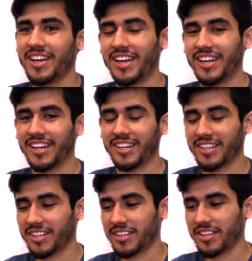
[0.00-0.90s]

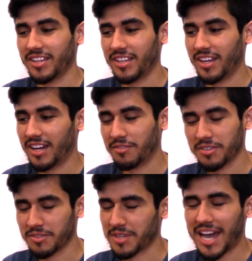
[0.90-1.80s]
and
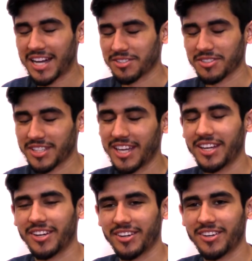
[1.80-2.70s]
it was a hassle to get
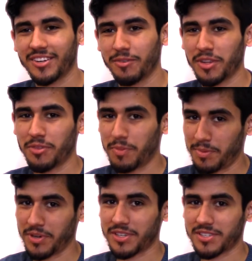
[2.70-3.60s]
here with
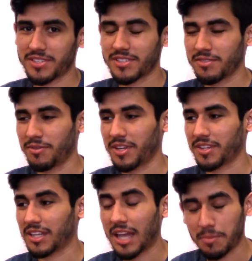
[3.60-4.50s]
books,
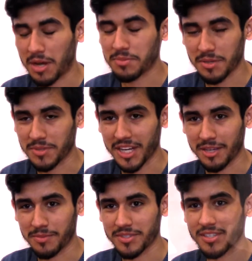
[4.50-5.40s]
with a laptop
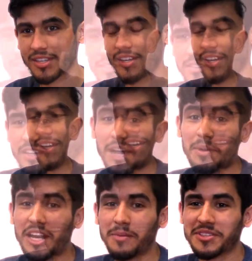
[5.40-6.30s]
sometimes. Hi,
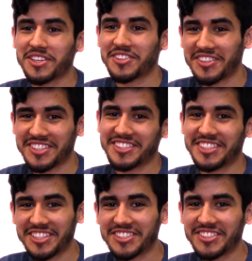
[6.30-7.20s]
my name is
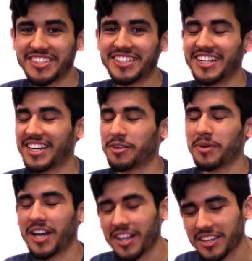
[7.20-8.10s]
Diestra. I go
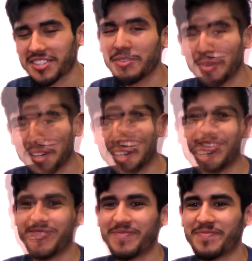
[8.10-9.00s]
by Alex at work.
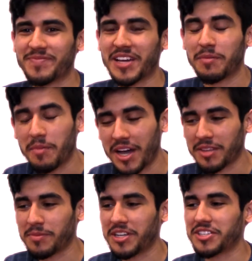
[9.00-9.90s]
I'm a
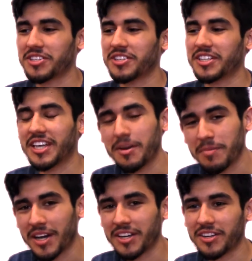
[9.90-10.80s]
math major and a chem
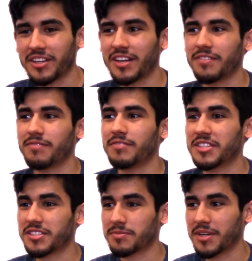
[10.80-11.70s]
minor, and
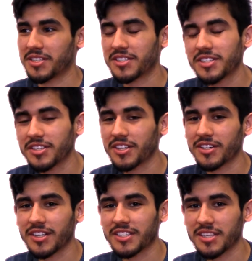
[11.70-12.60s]
this is my senior
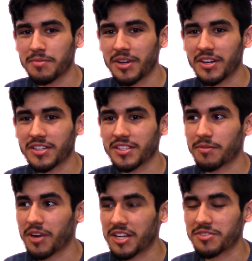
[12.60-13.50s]
year at St. Mary's.
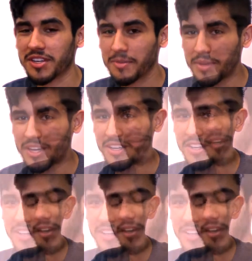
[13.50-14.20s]
I'm graduating in May.